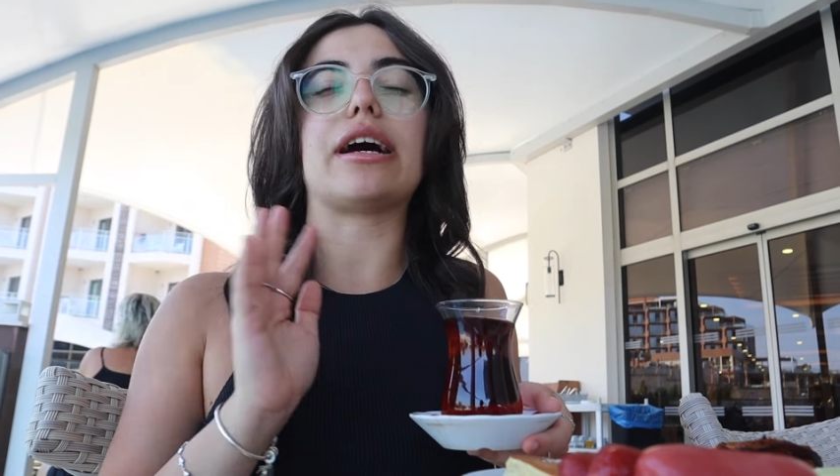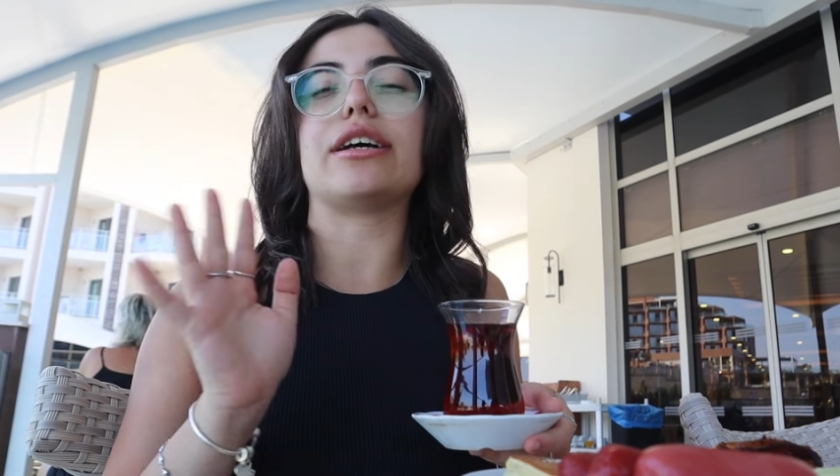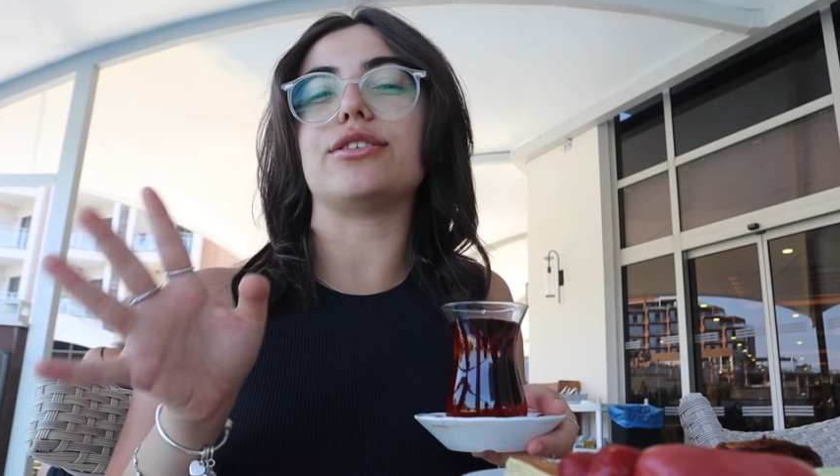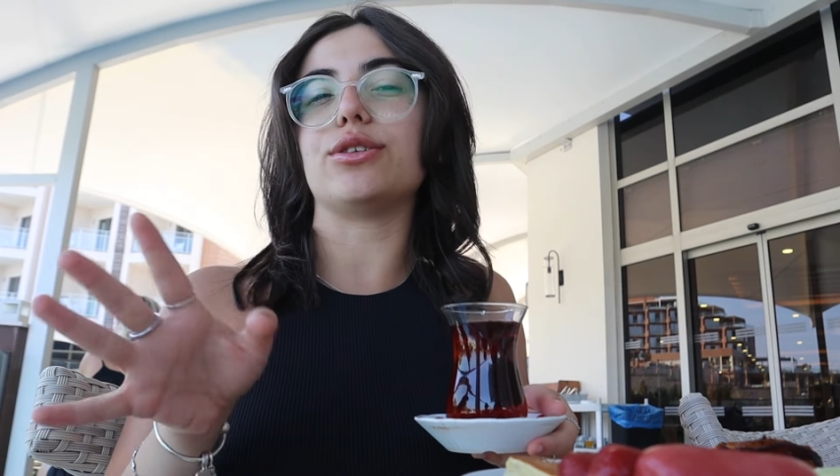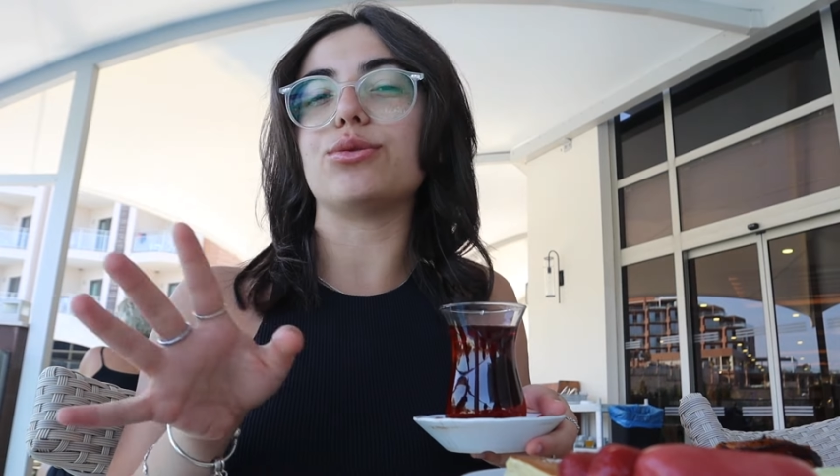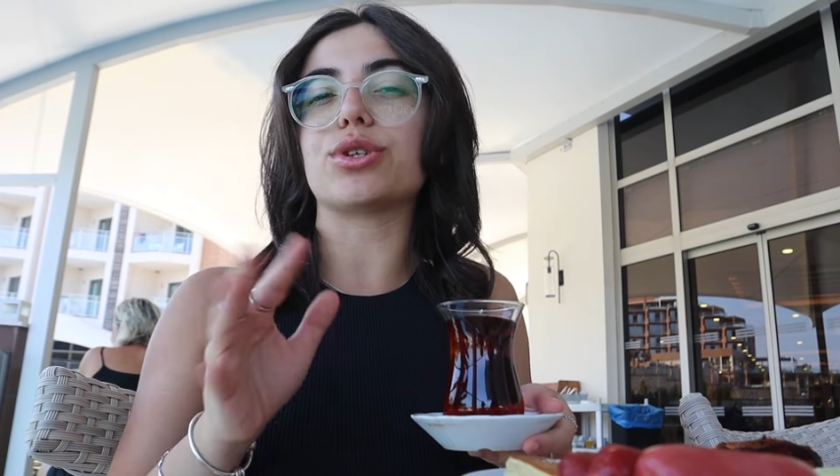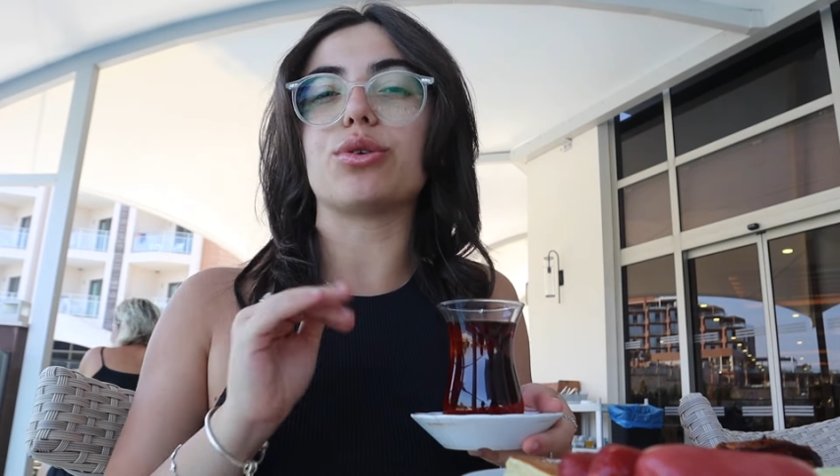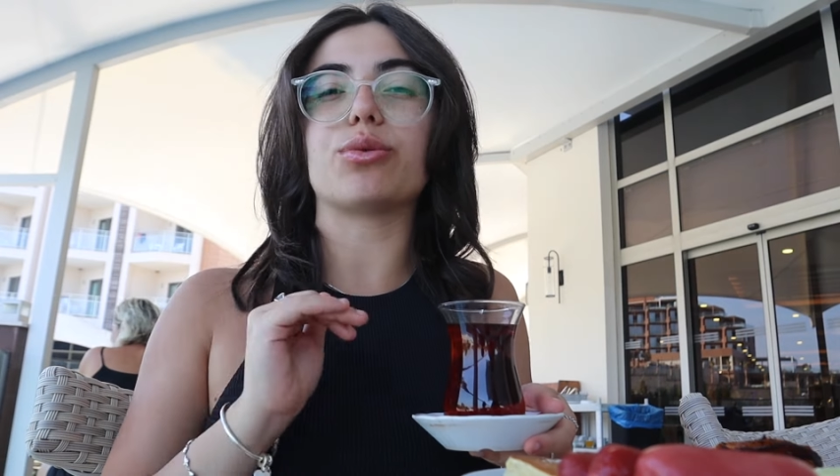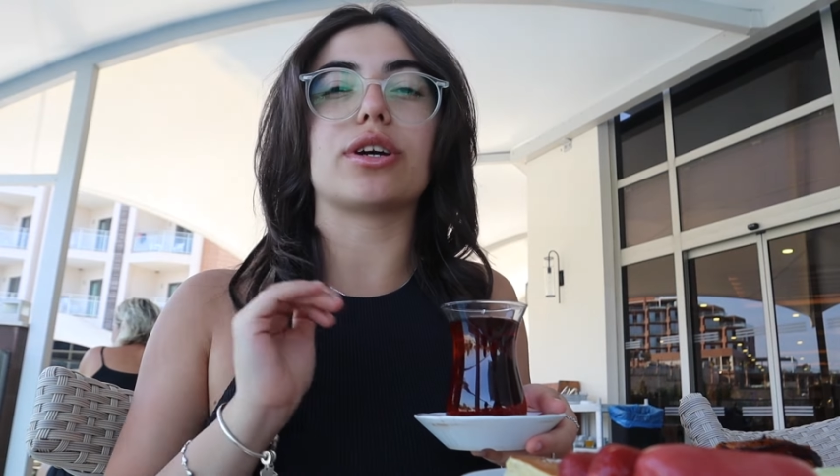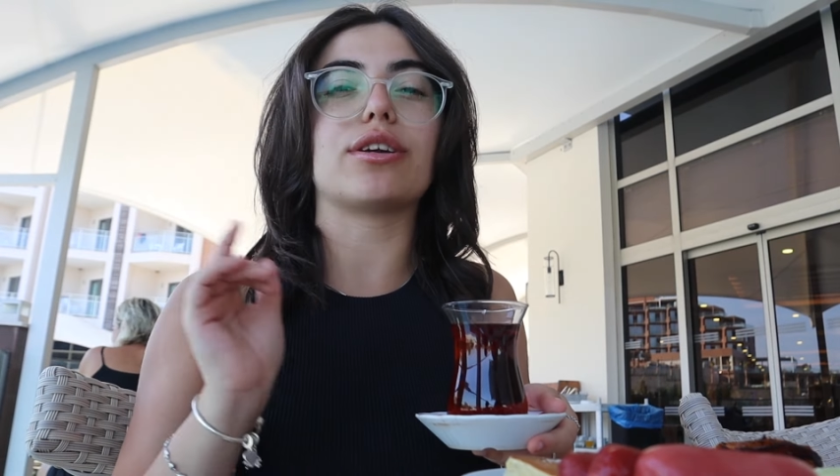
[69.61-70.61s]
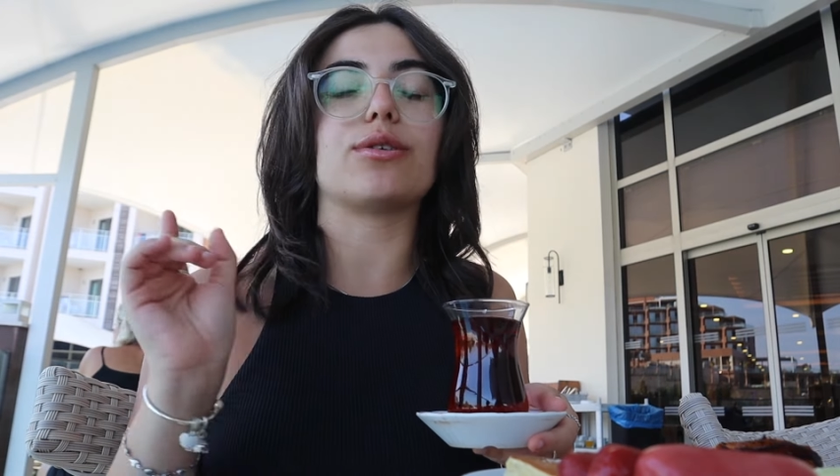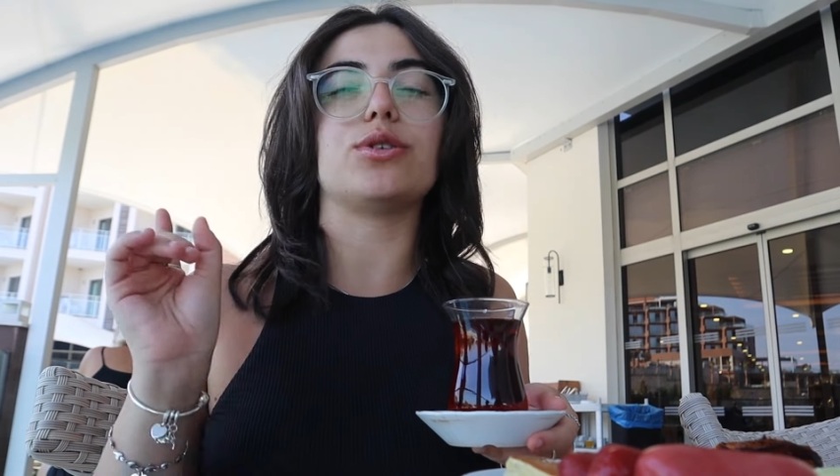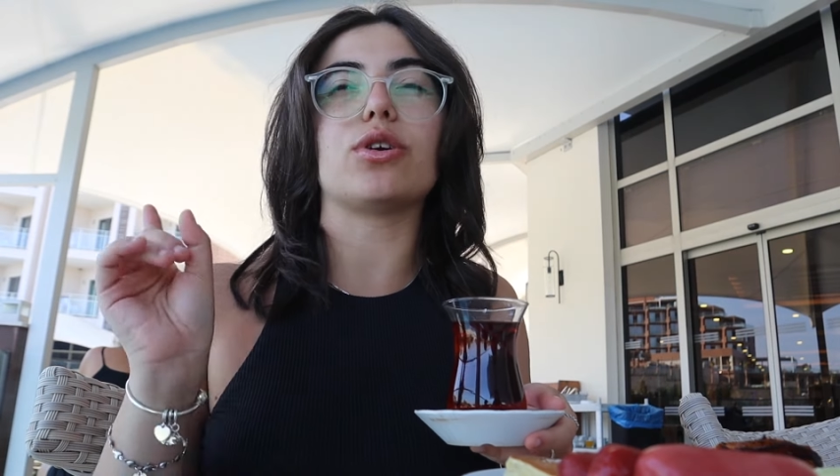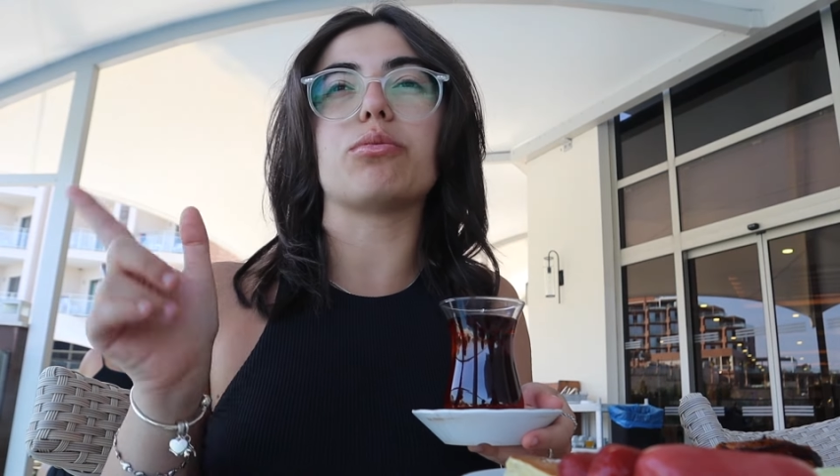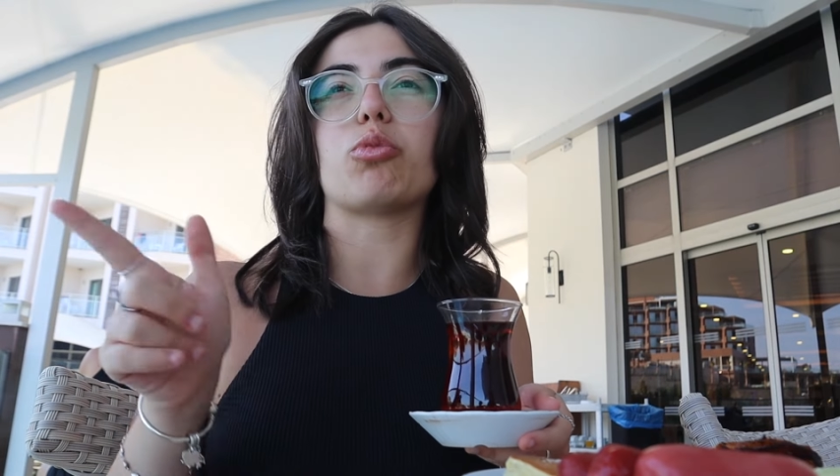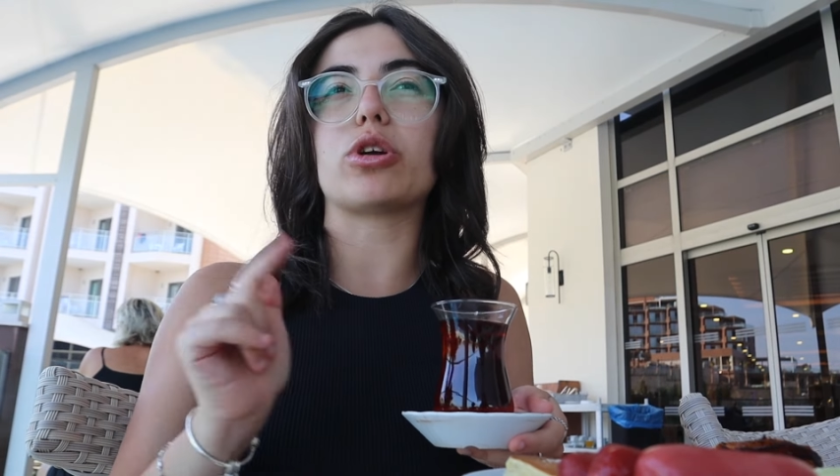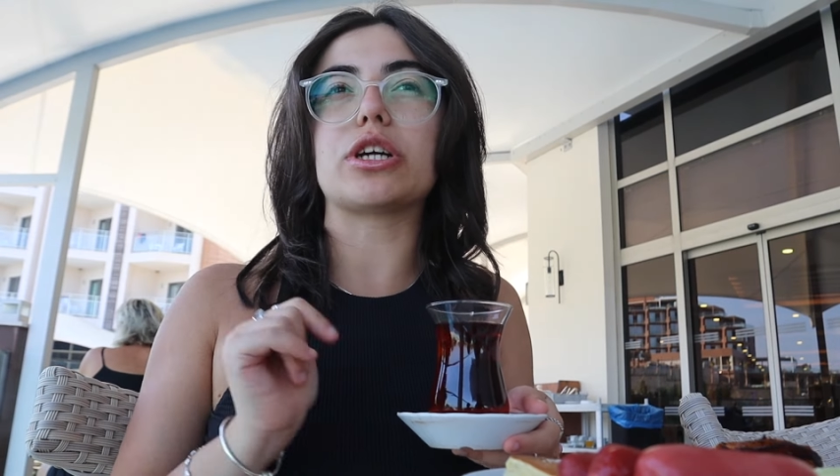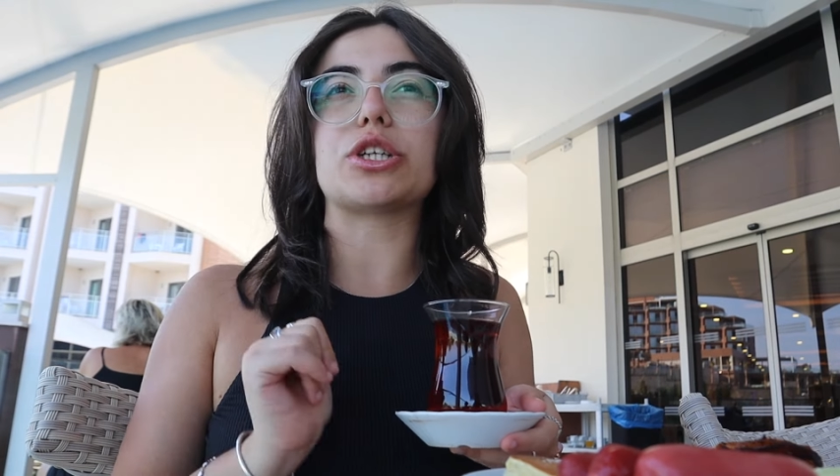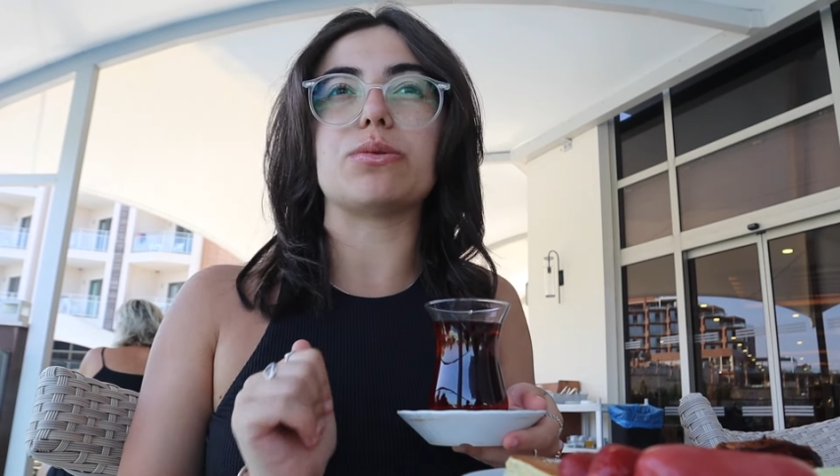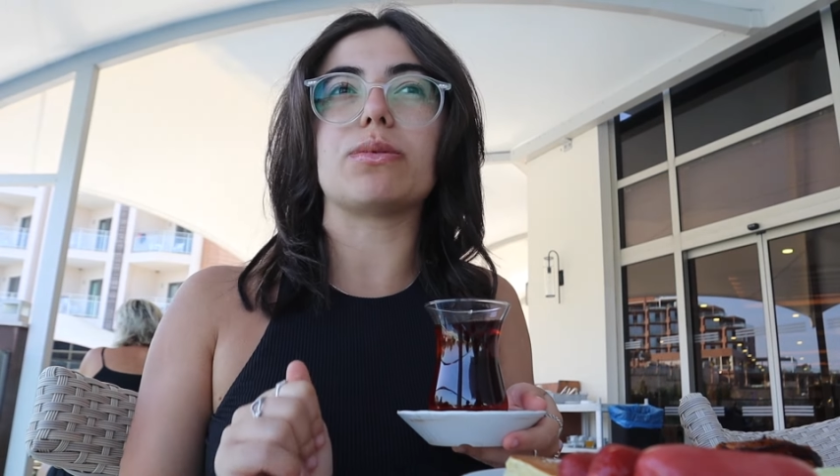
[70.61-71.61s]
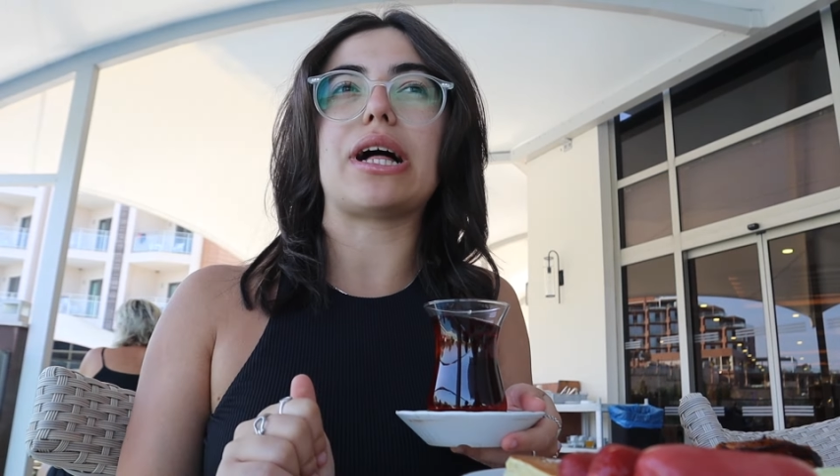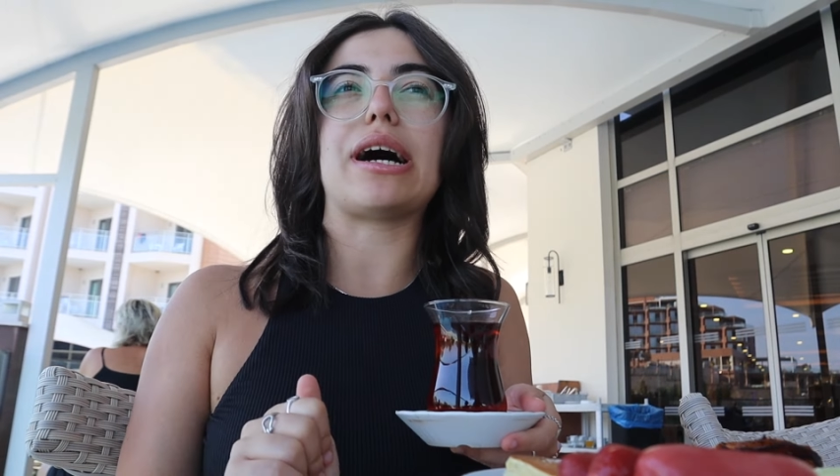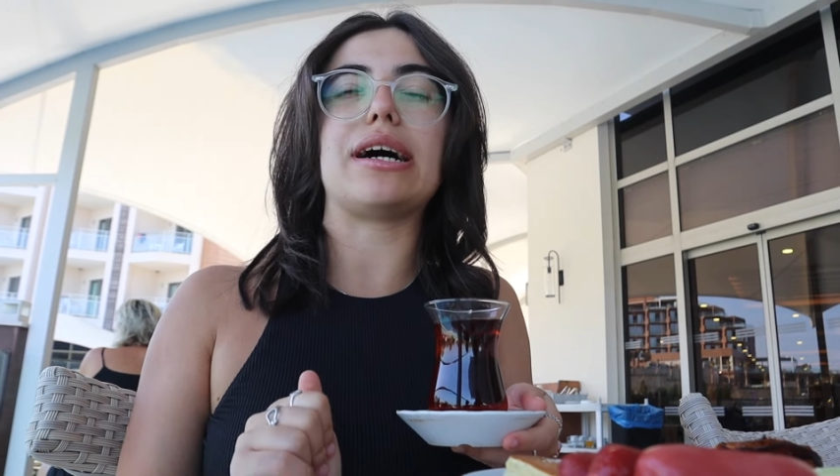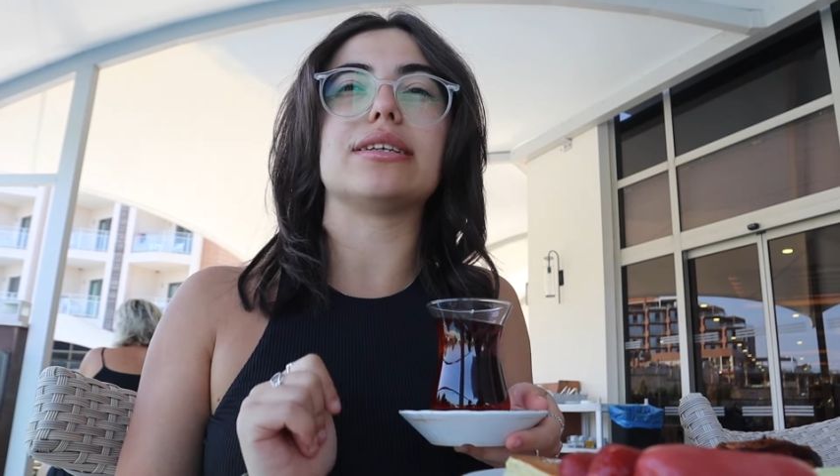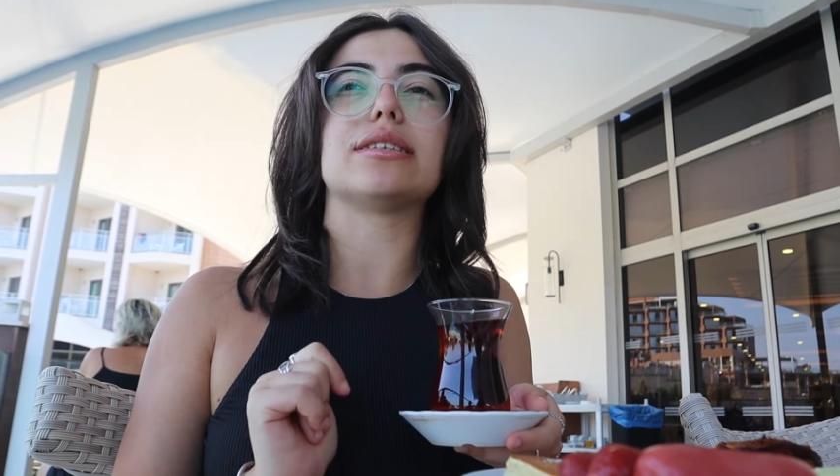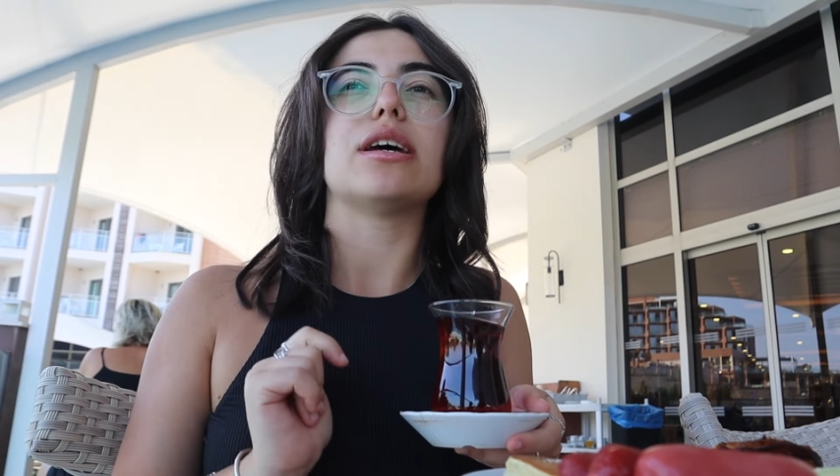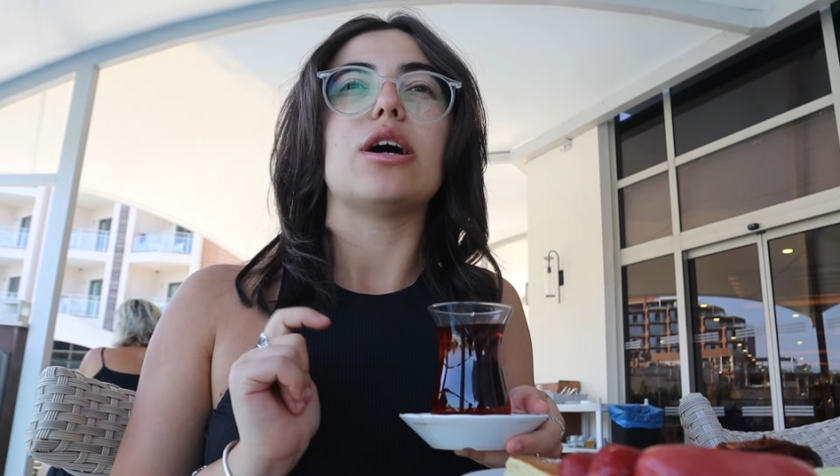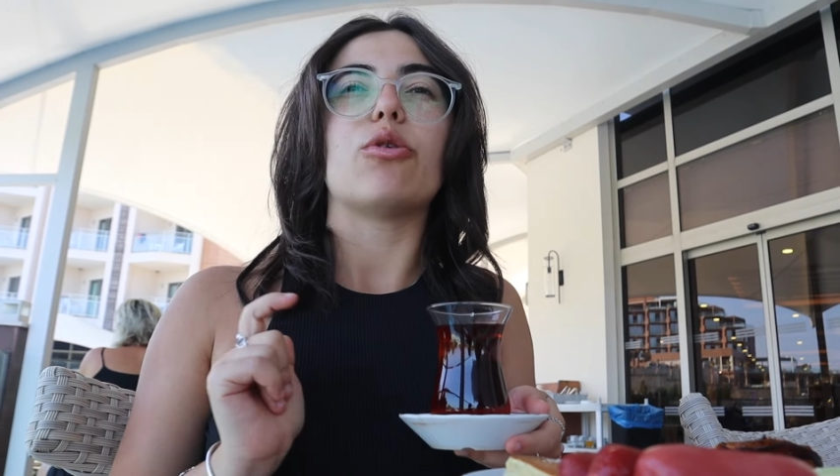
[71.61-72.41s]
as usual, we're gonna go to our morning gym class.